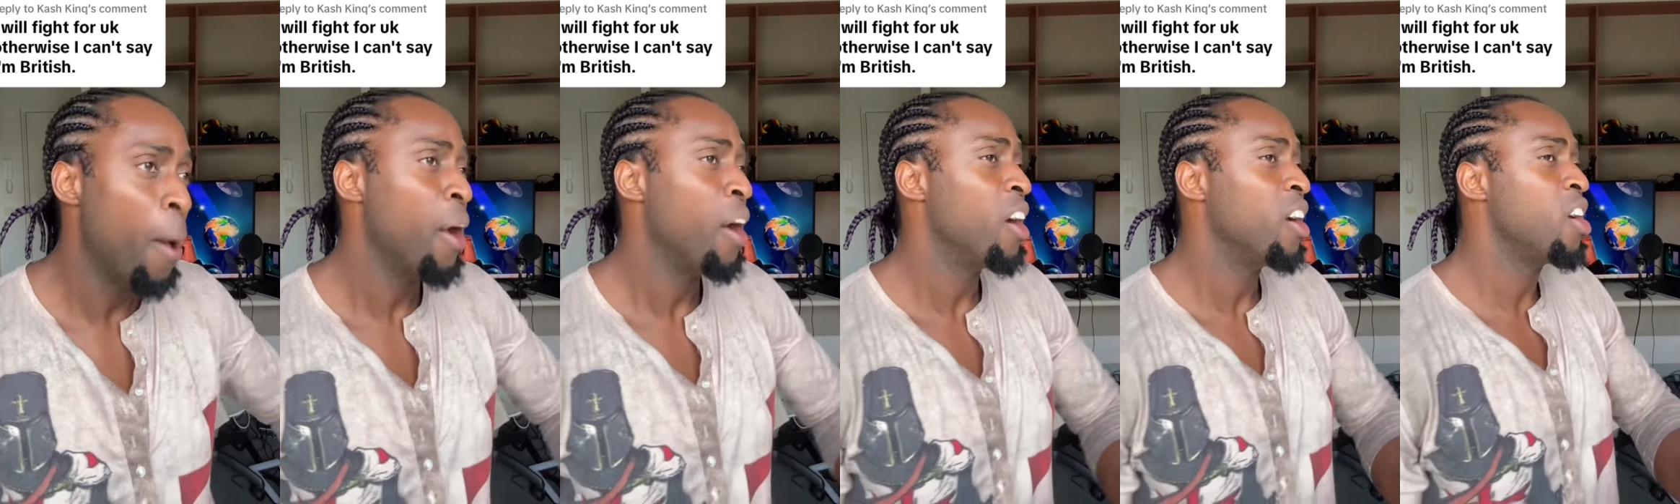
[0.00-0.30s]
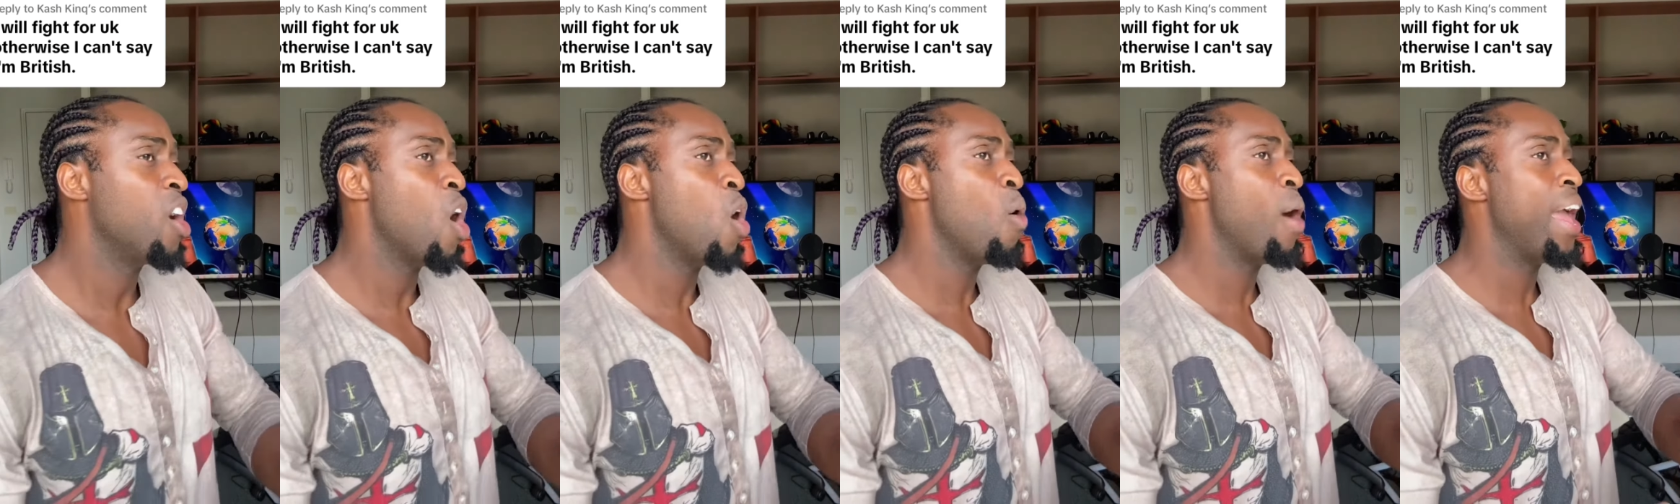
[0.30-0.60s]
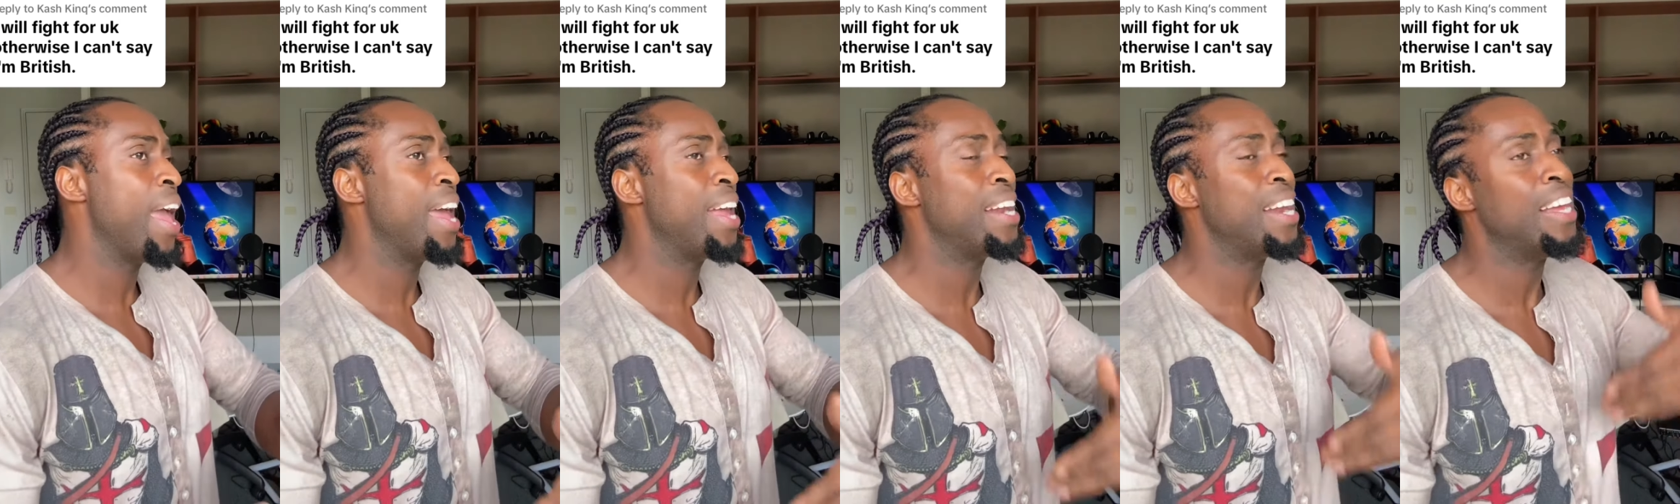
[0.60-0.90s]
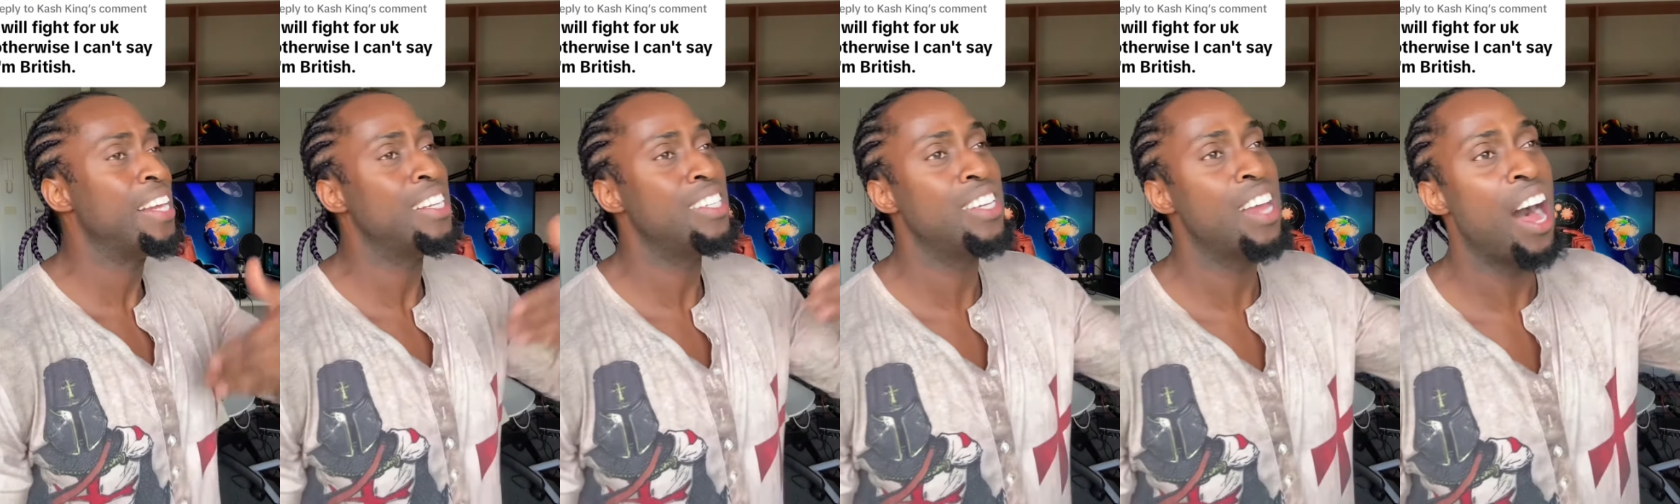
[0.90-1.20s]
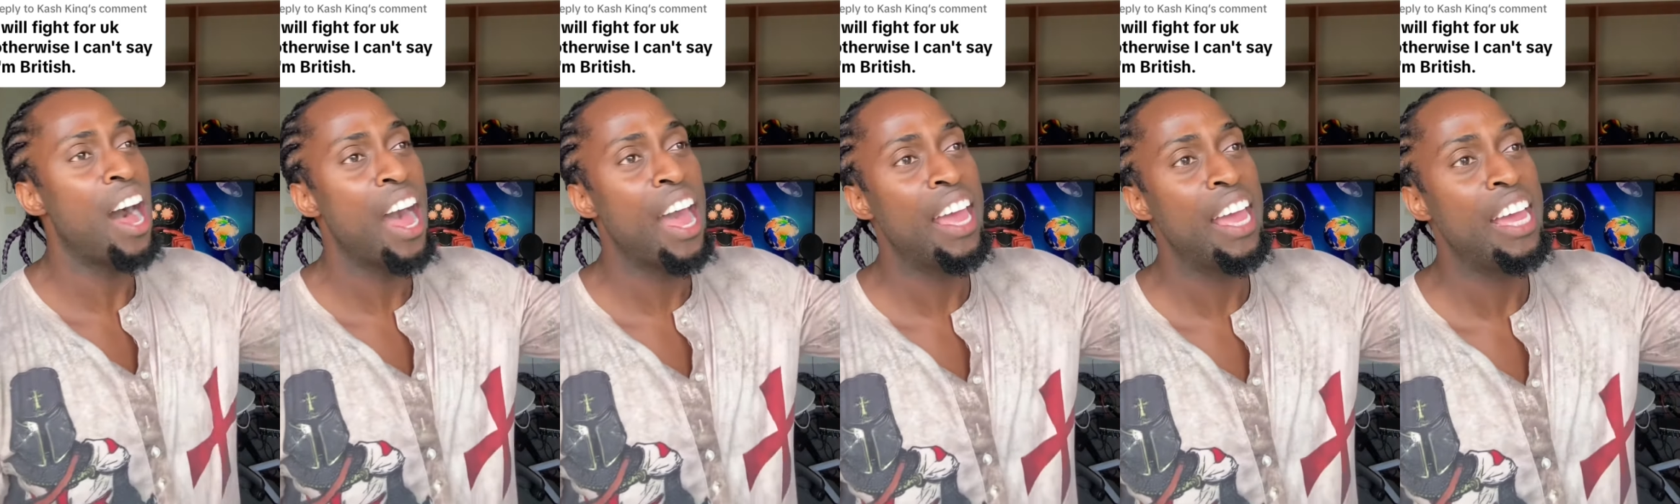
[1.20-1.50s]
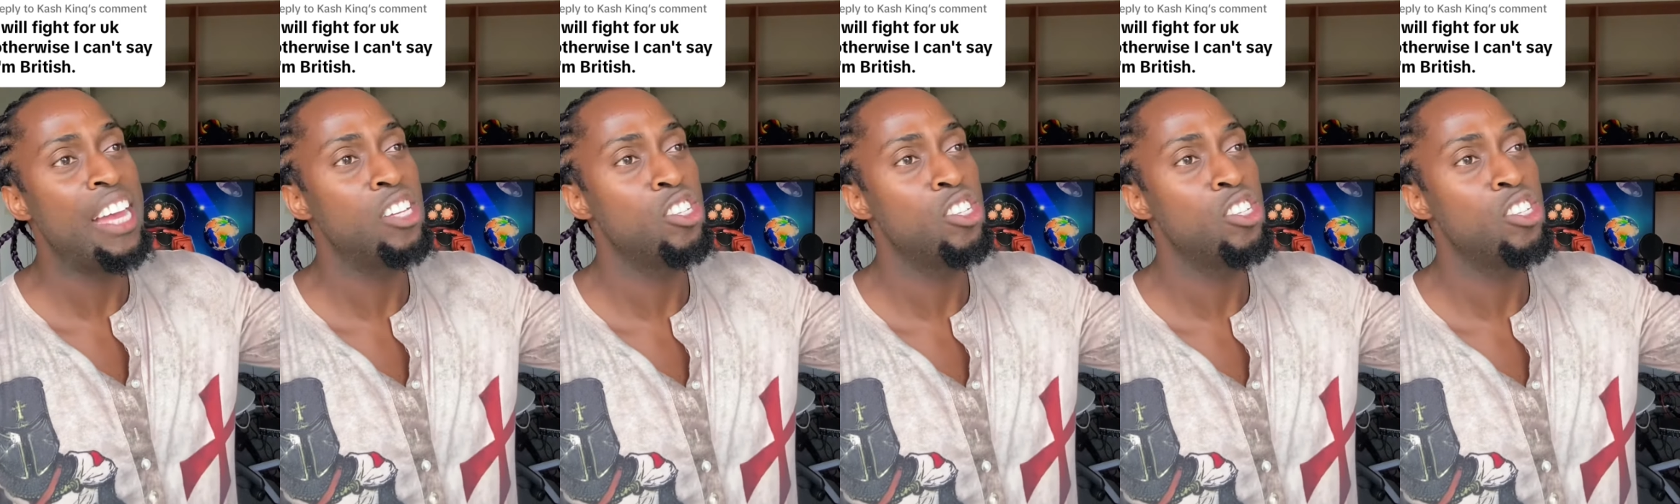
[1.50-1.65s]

Go and die in